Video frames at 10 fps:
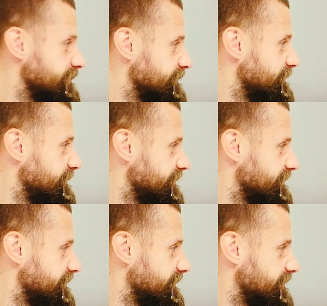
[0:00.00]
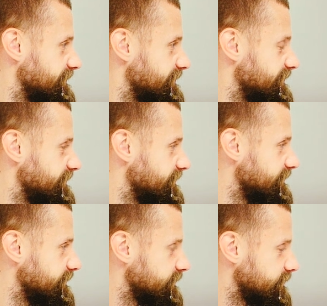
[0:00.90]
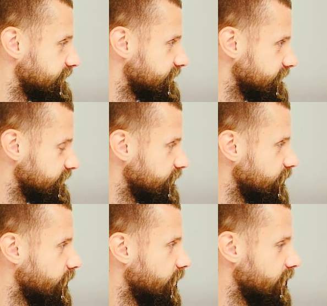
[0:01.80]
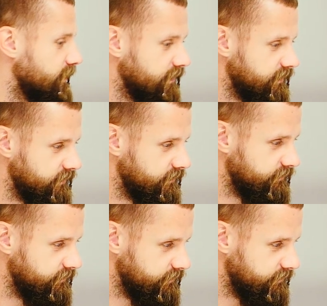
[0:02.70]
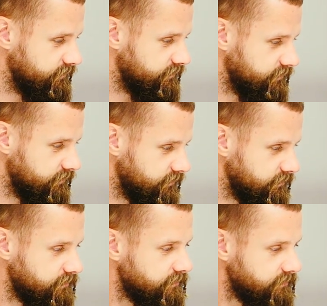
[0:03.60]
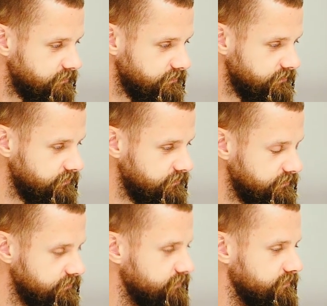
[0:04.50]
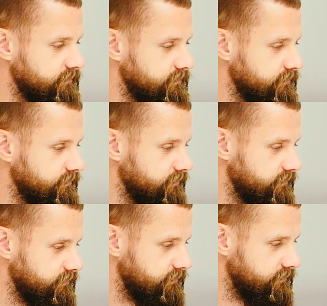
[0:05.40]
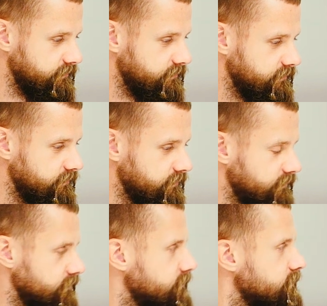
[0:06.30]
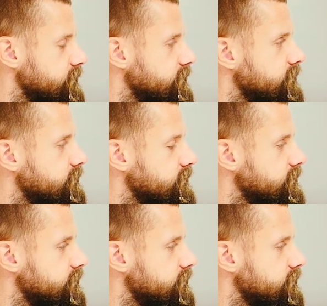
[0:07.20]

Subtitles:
(silent)